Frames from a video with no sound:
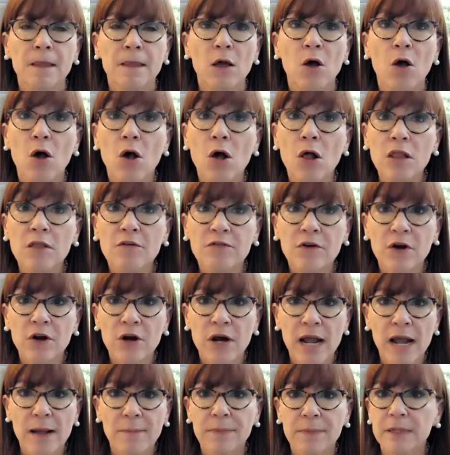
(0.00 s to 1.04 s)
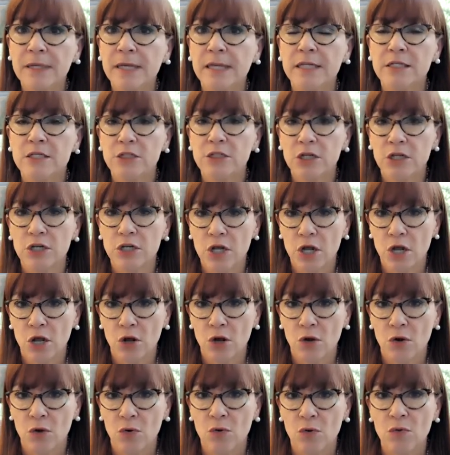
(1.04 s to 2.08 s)
all of our applicants to
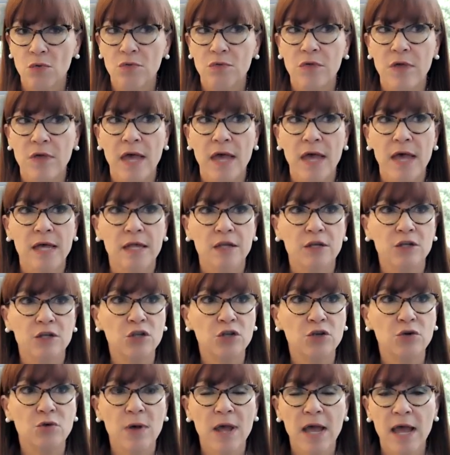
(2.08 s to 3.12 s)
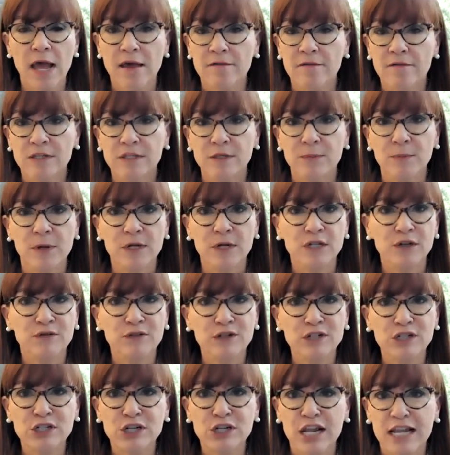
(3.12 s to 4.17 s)
know that you have as much of a
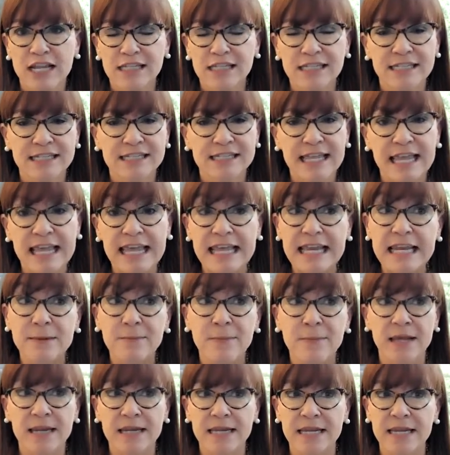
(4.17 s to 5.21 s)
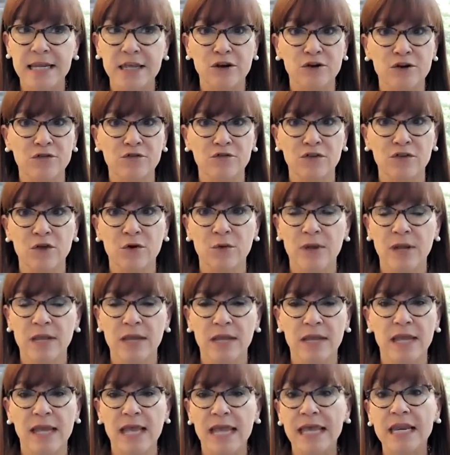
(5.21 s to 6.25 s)
chance as anybody
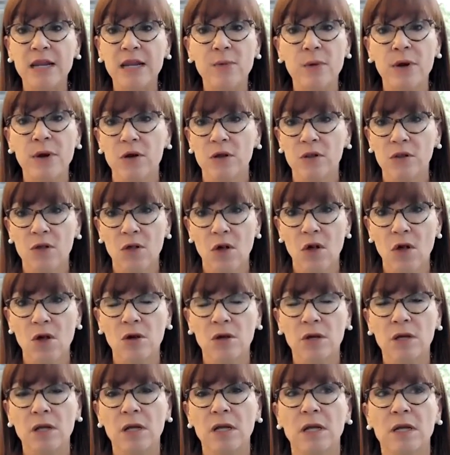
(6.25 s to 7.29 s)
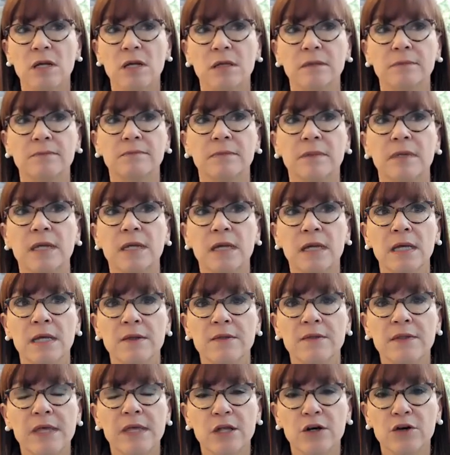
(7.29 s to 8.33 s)
interviewing anywhere along
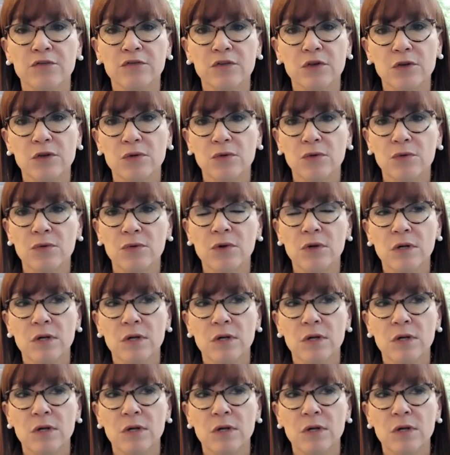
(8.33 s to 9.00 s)
the interview